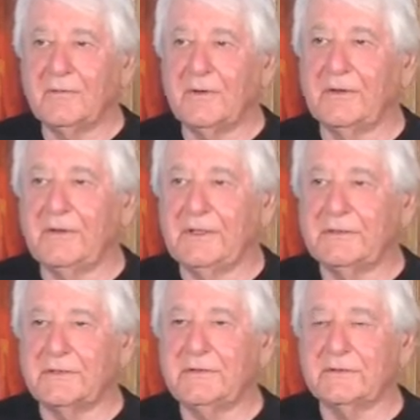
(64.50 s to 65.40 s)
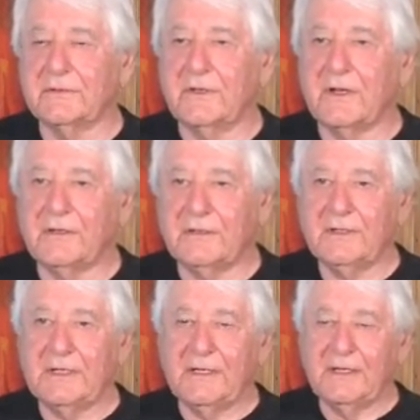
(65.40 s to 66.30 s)
whether it exists or not,
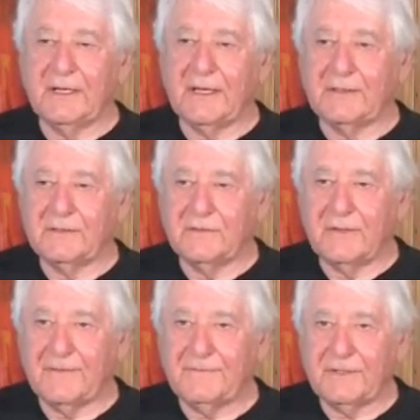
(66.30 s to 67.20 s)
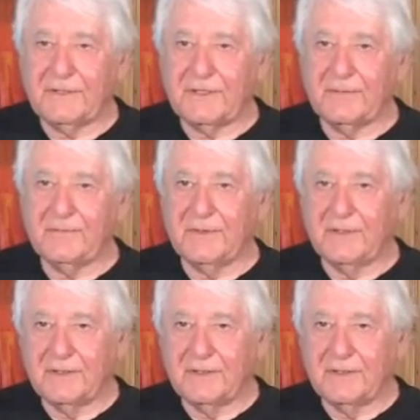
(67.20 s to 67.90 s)
and you have to keep